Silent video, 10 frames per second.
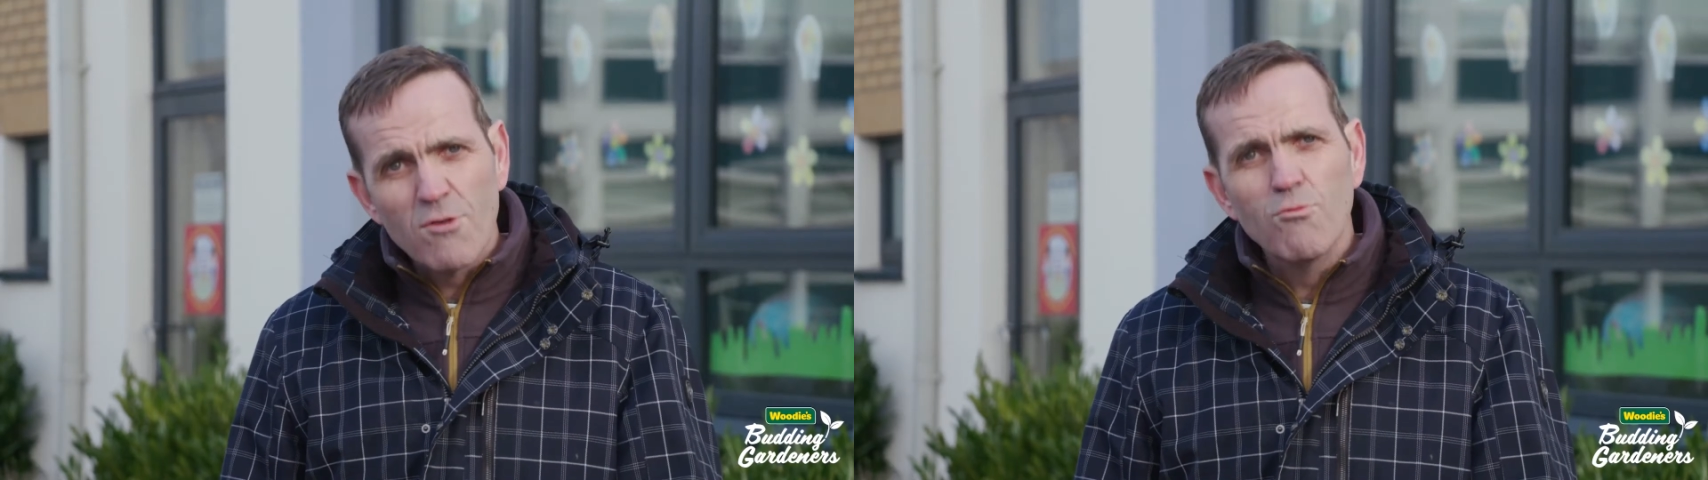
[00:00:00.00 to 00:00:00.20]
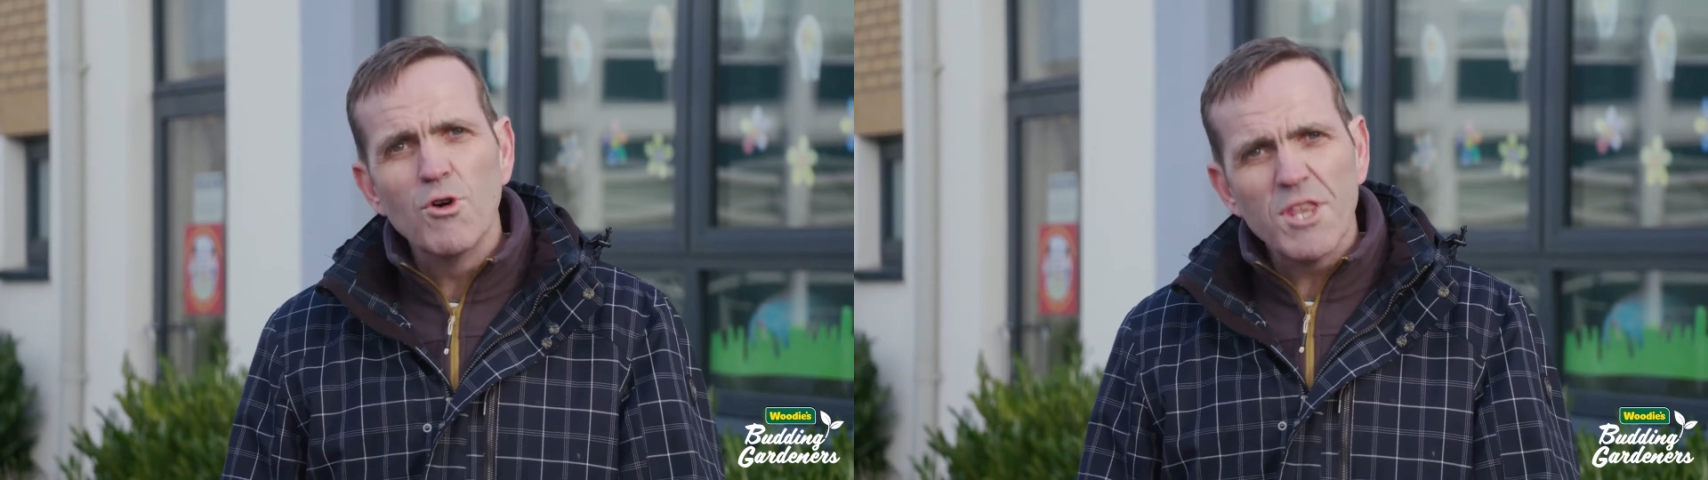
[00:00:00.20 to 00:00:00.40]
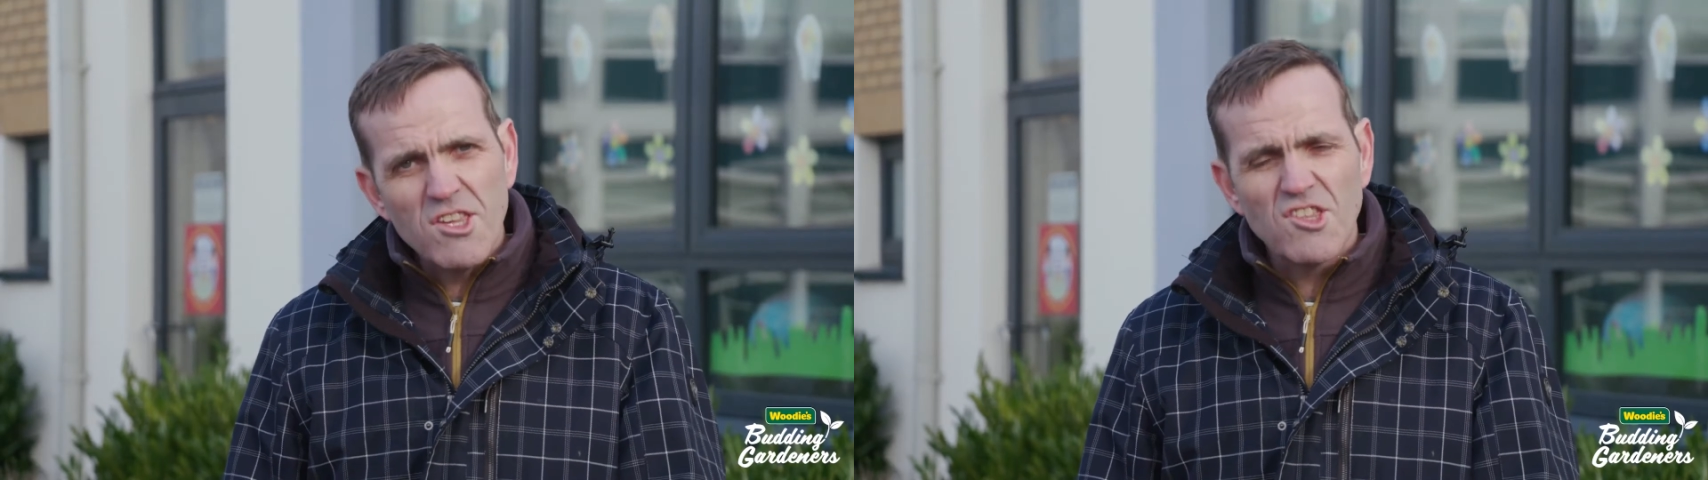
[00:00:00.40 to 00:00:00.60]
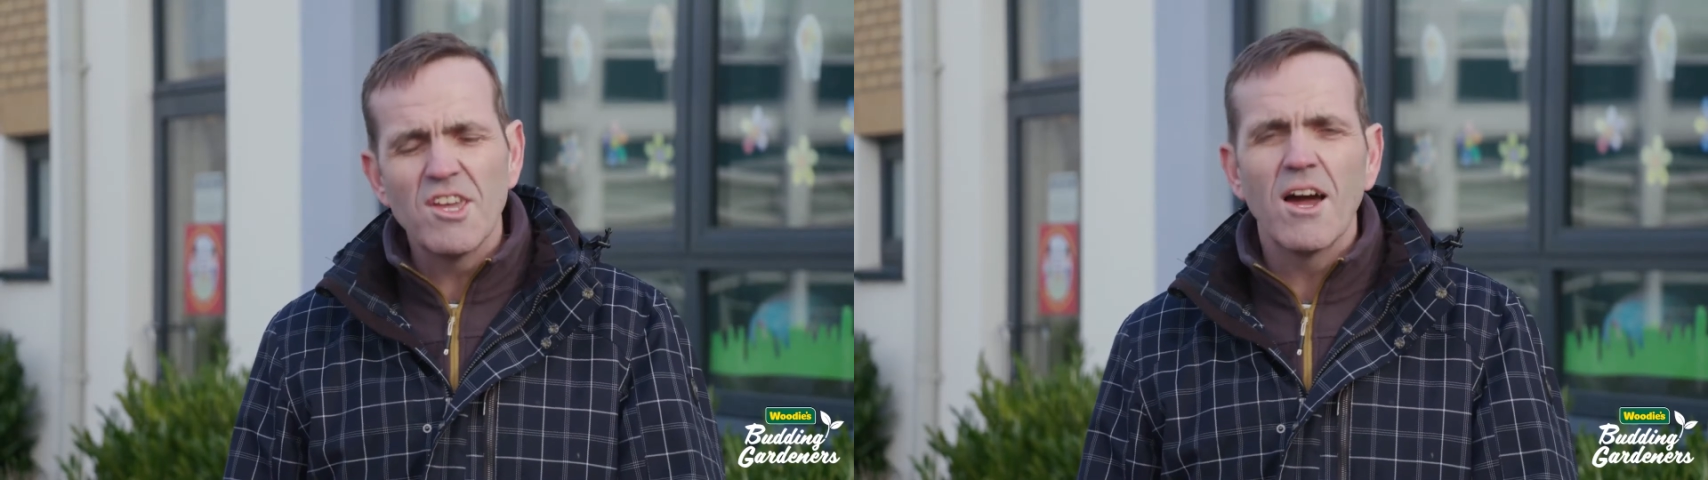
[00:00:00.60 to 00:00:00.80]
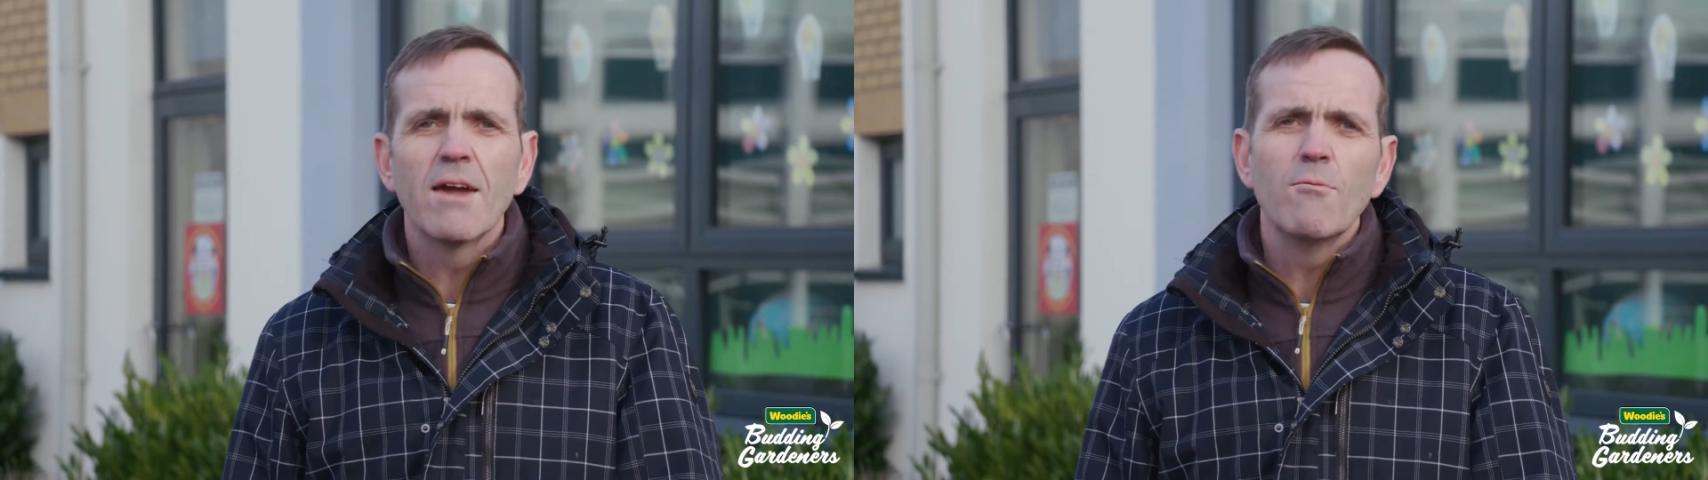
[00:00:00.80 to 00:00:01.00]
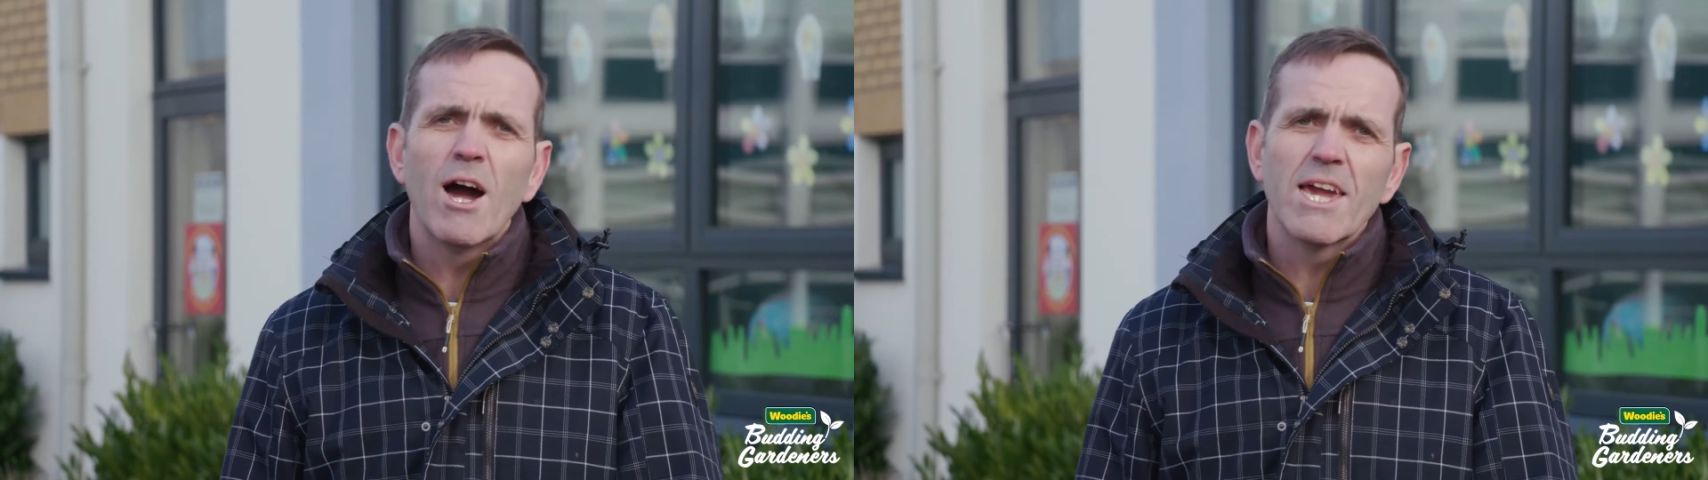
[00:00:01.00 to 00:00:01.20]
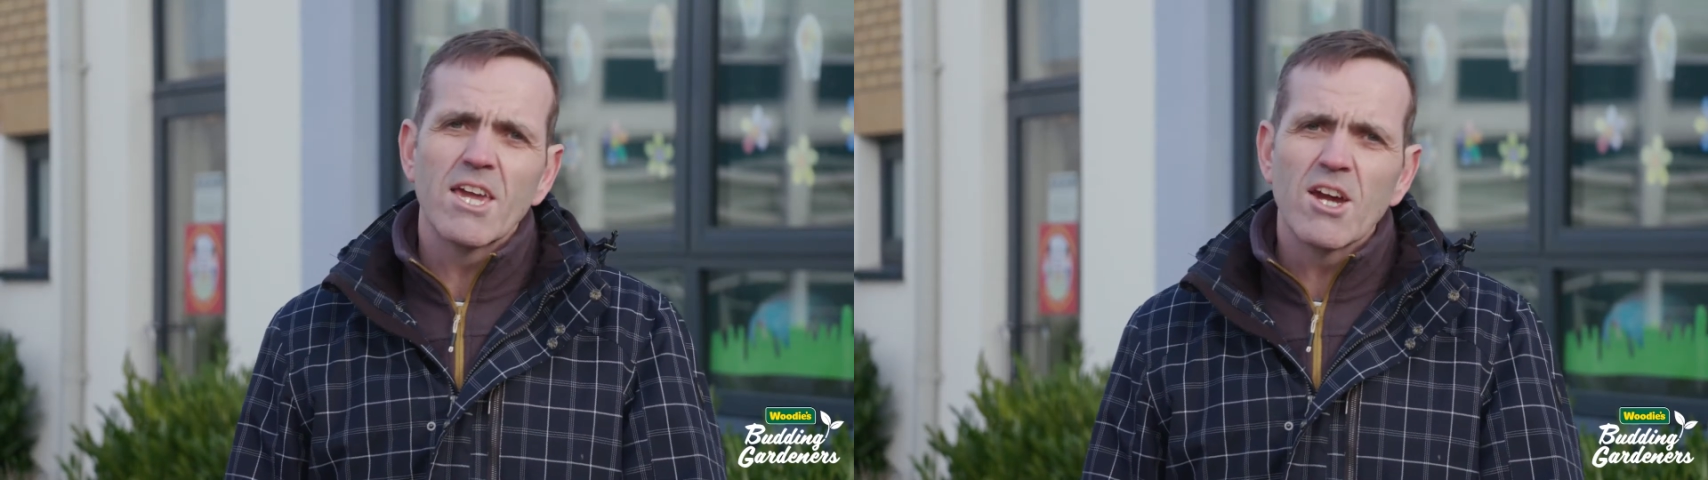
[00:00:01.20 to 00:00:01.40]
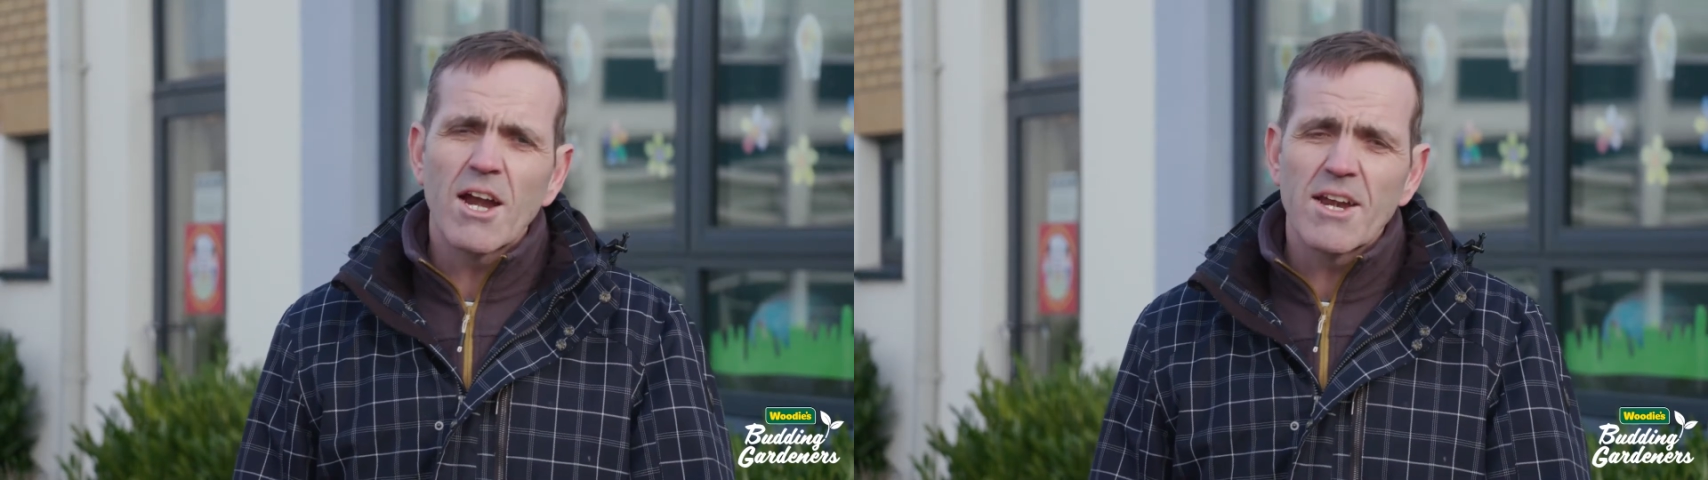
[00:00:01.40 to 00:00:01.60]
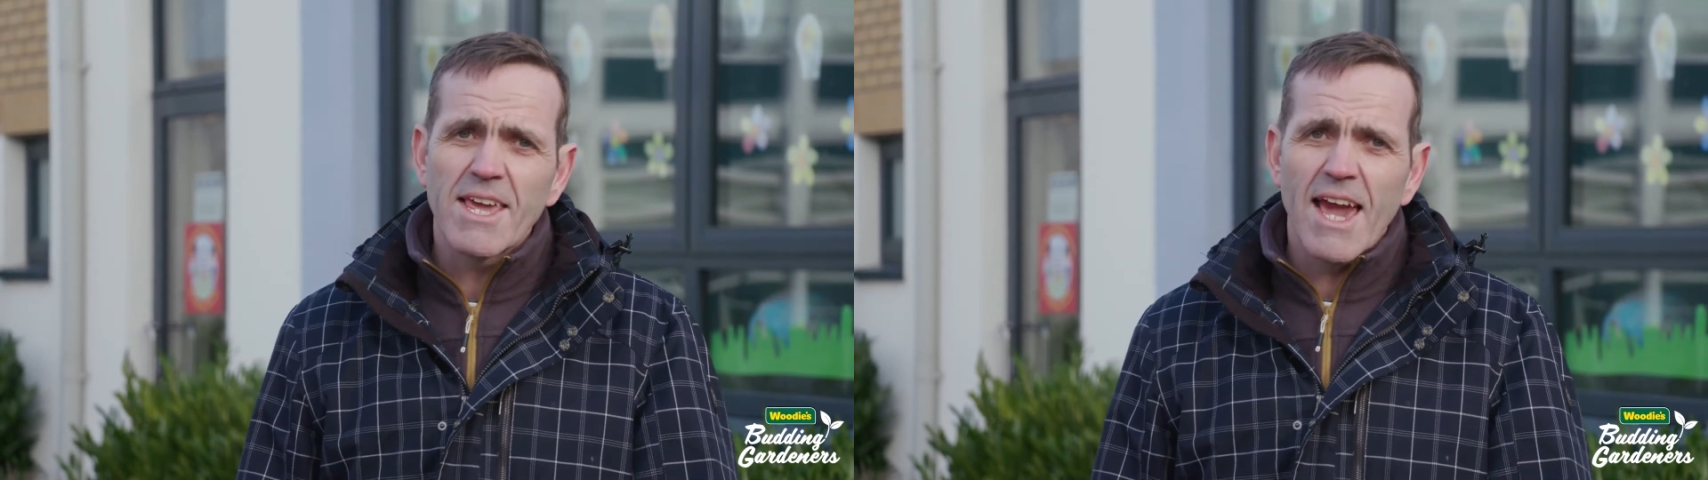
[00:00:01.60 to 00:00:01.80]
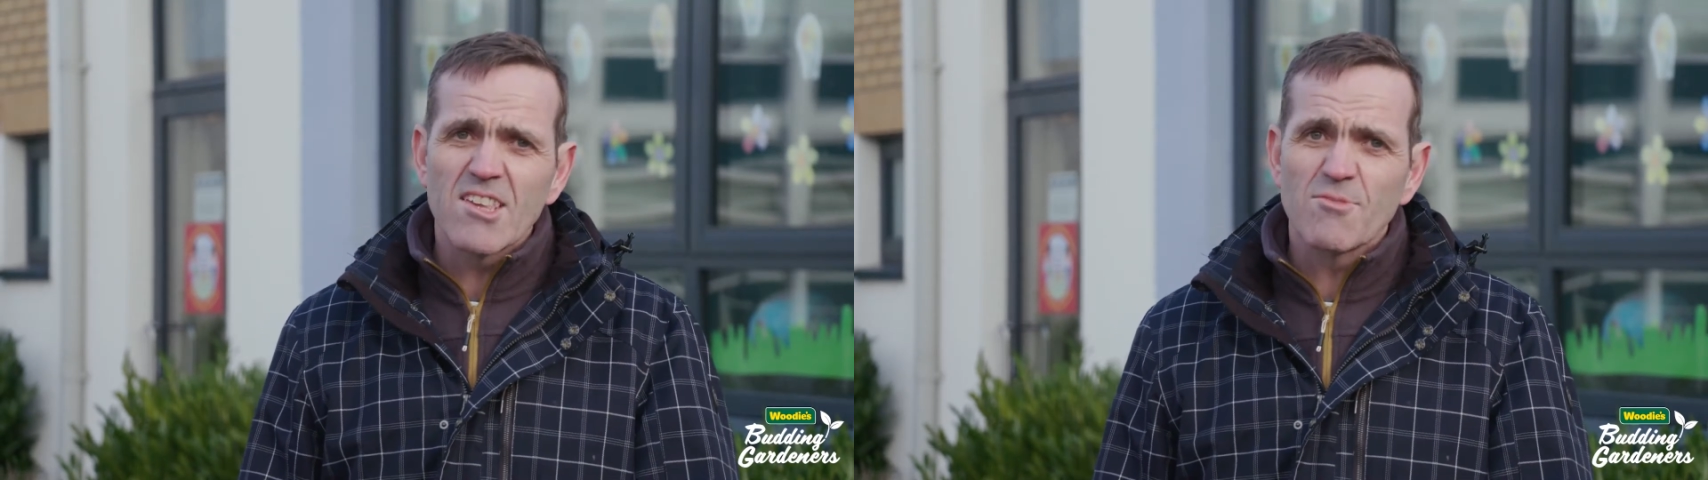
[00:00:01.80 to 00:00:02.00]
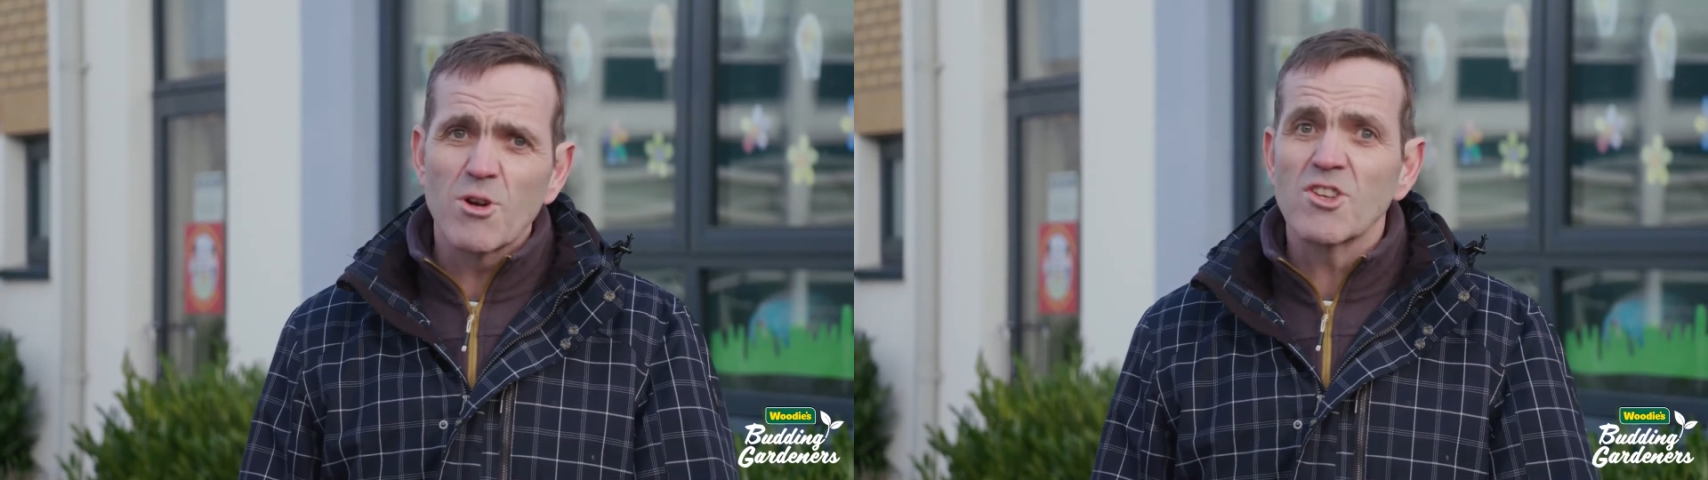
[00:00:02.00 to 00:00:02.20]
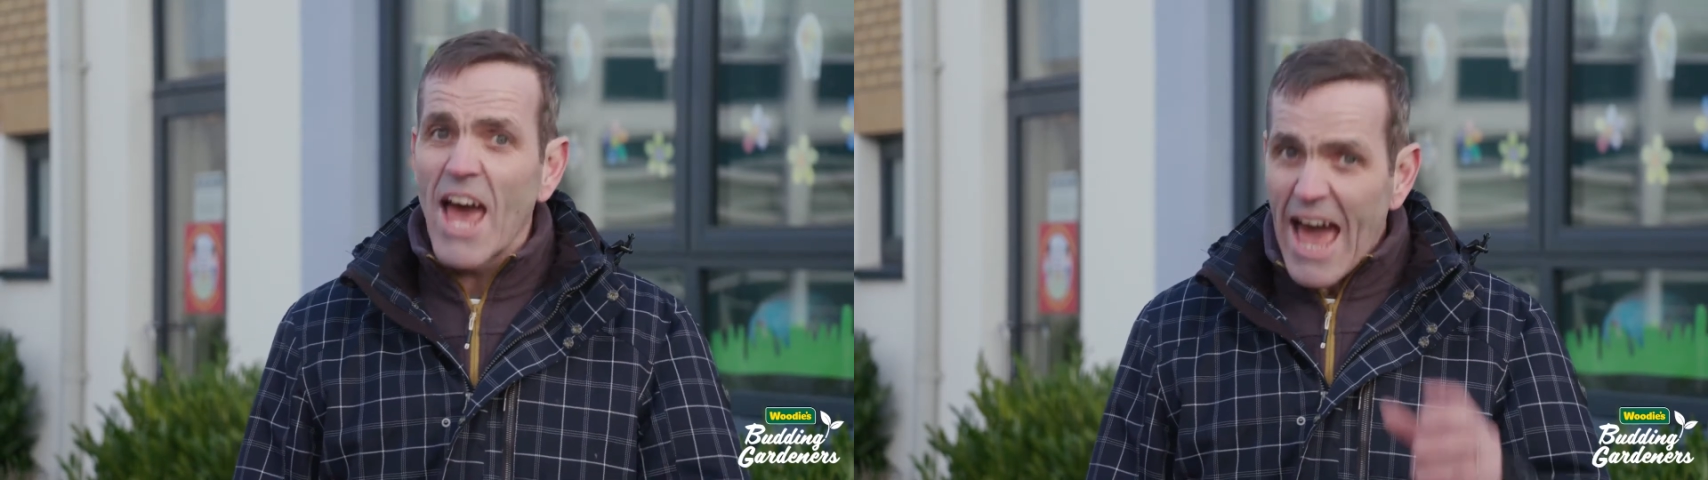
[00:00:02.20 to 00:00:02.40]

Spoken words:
Woodie's DIY and gardening expert